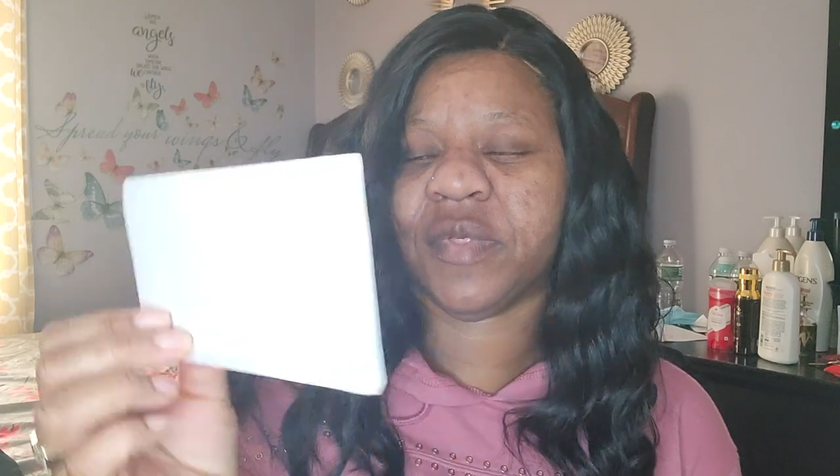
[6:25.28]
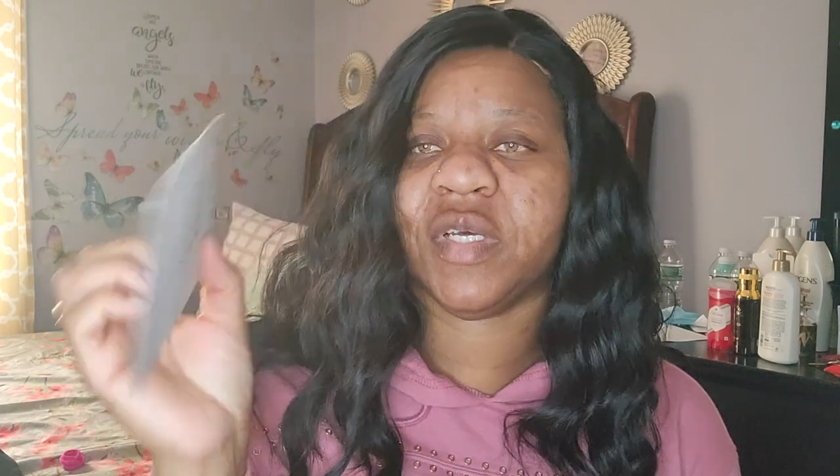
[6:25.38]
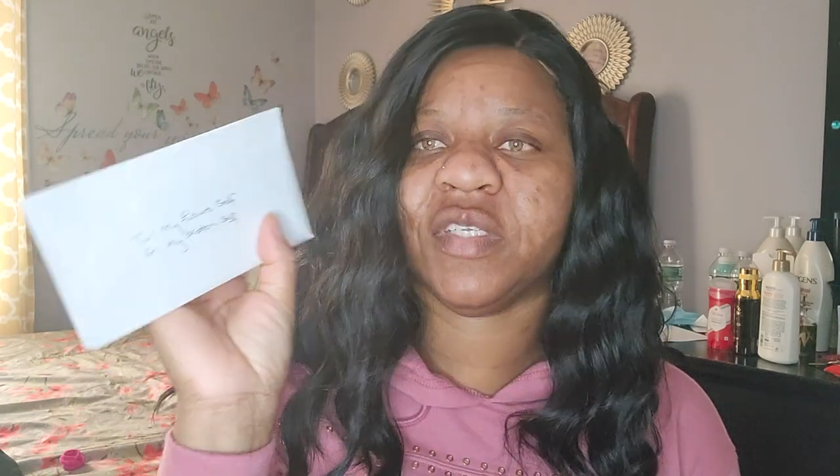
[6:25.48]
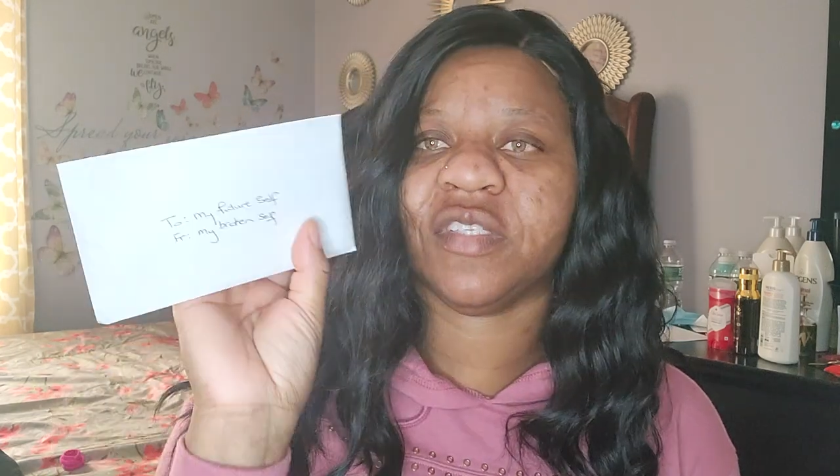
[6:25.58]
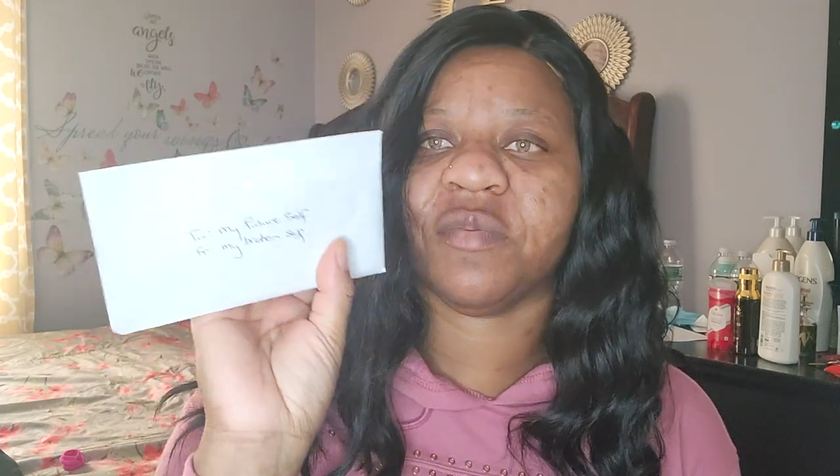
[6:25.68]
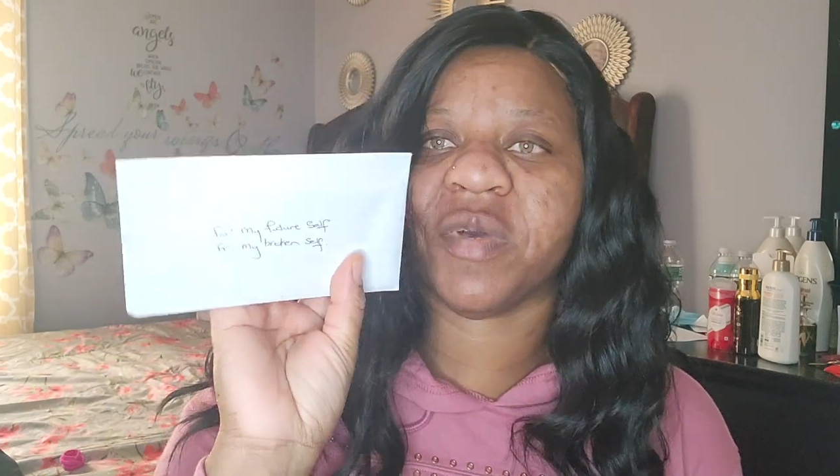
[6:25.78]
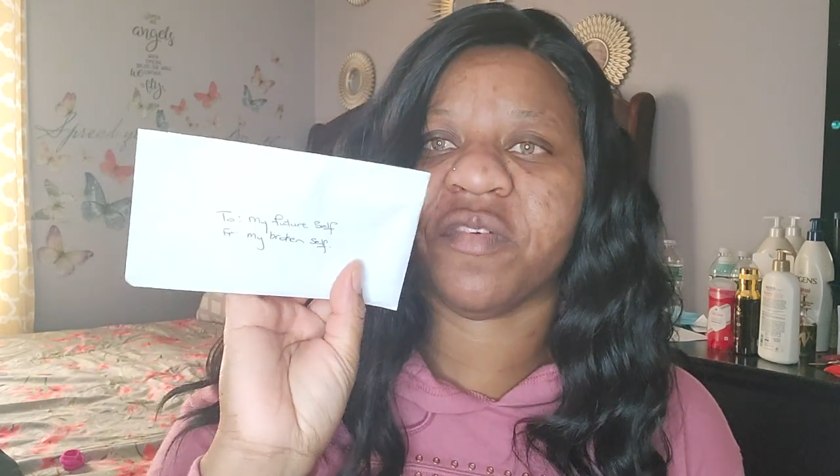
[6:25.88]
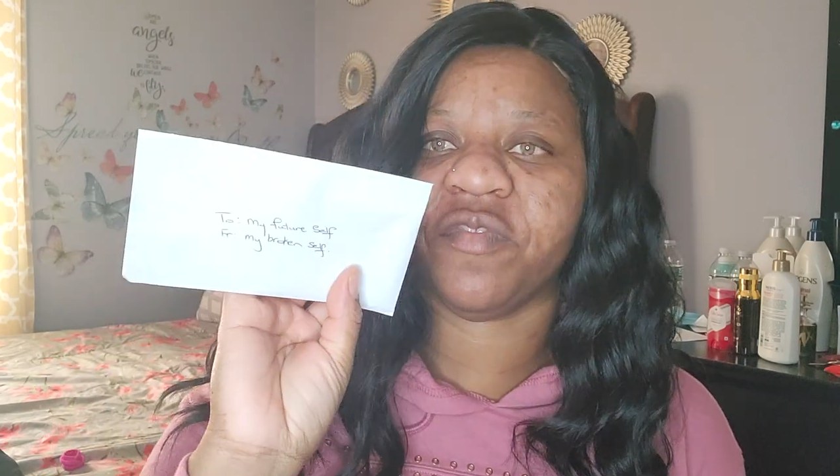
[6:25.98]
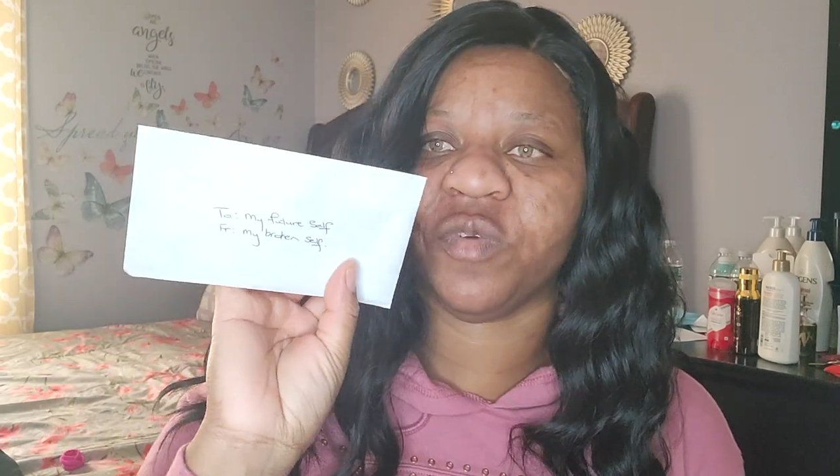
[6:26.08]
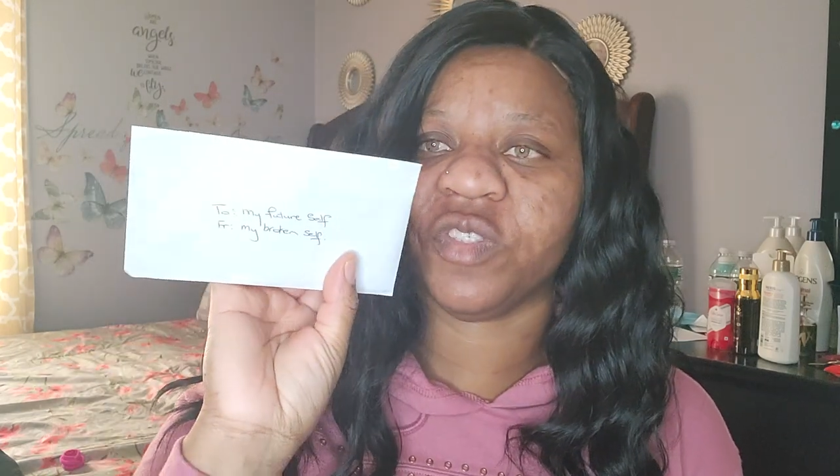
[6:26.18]
is to my
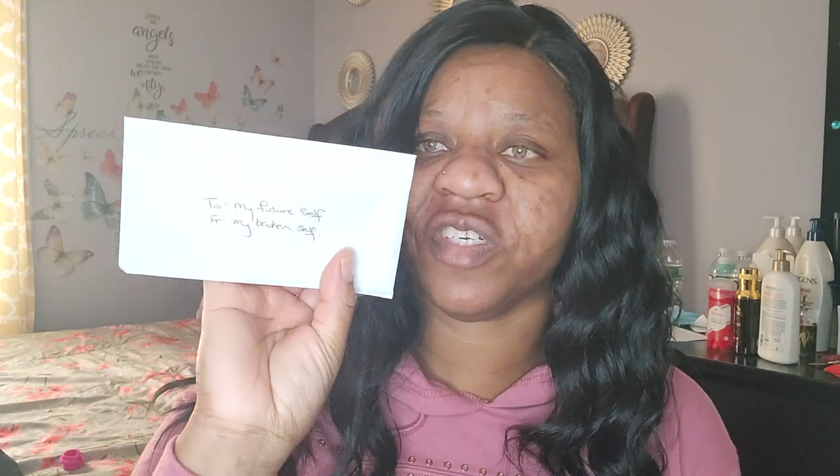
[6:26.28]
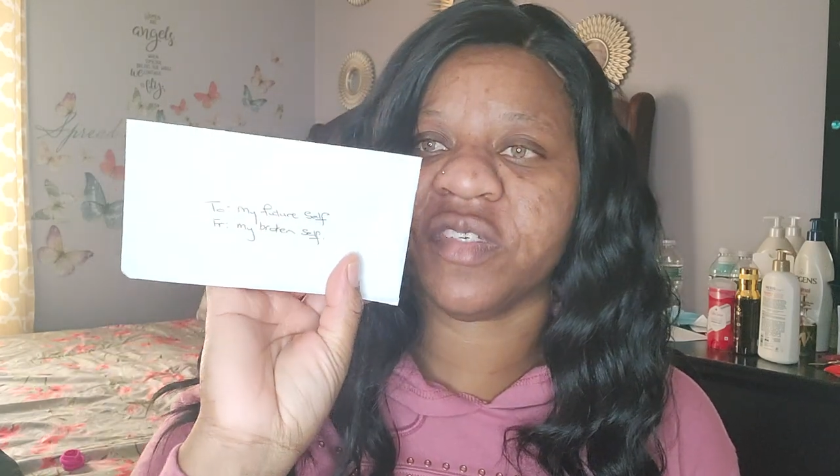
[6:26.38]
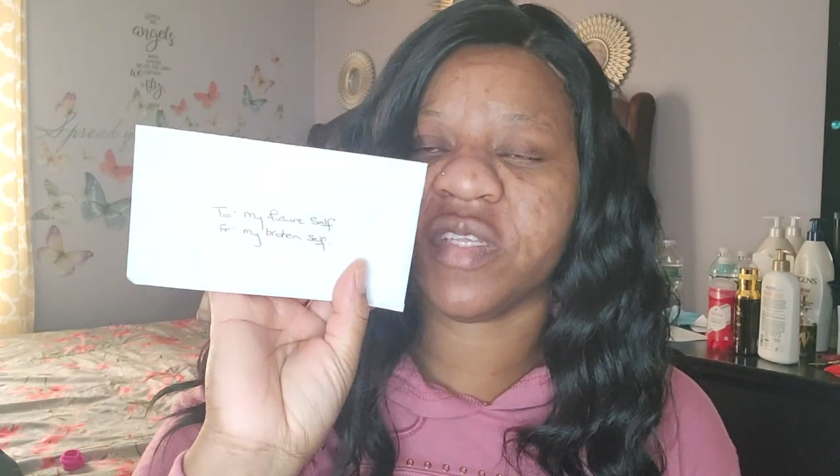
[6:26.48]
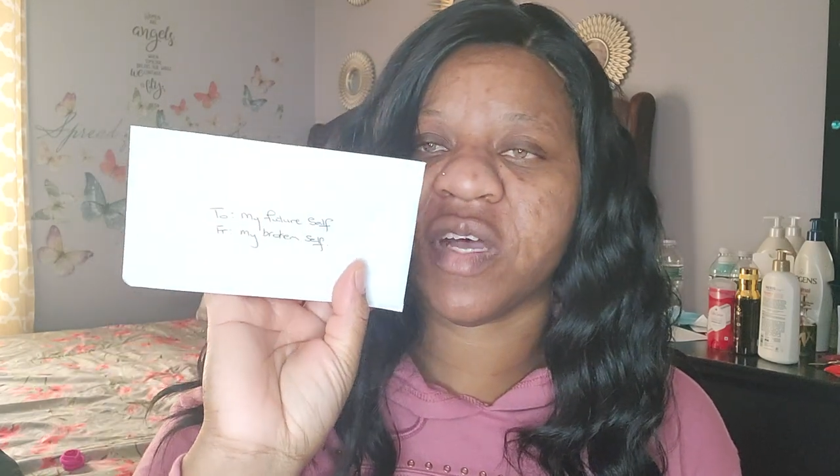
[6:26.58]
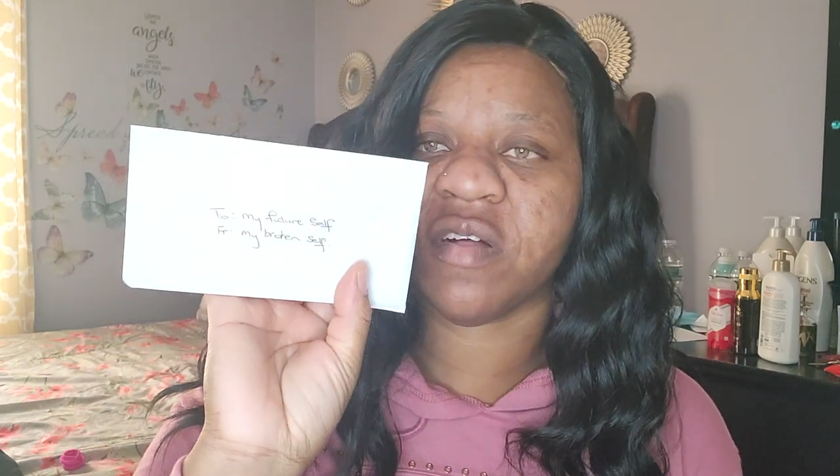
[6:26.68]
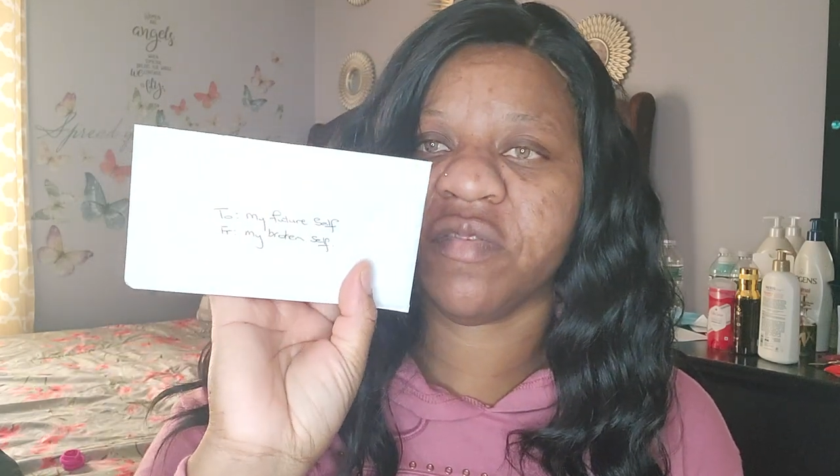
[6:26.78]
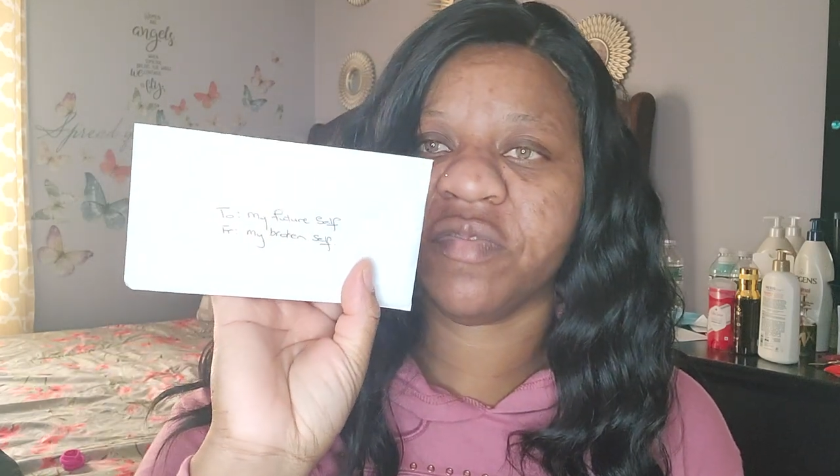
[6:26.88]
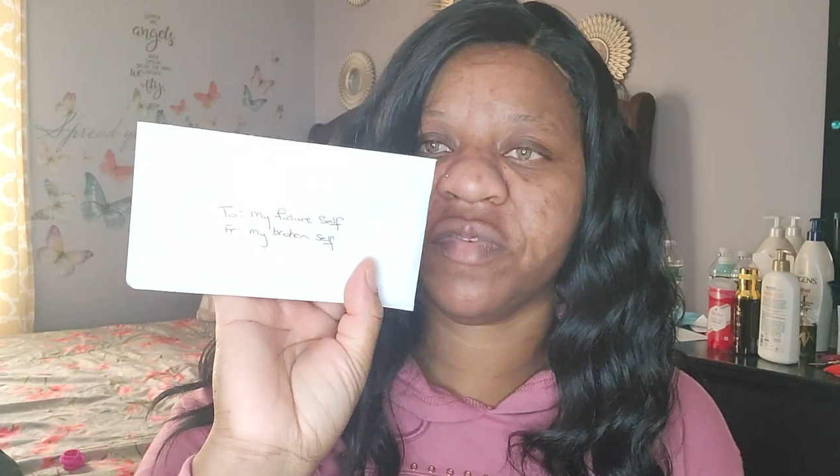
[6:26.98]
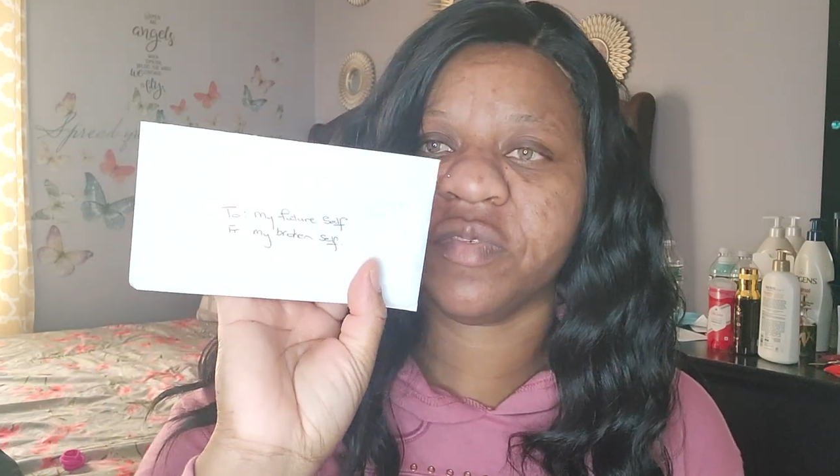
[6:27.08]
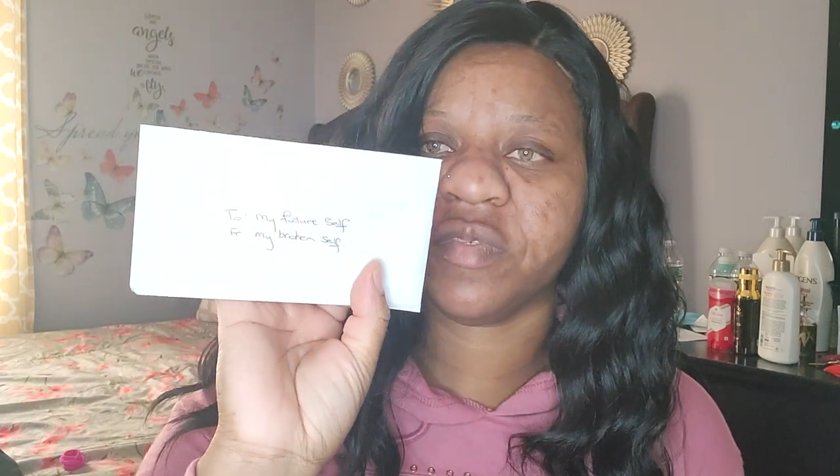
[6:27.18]
future self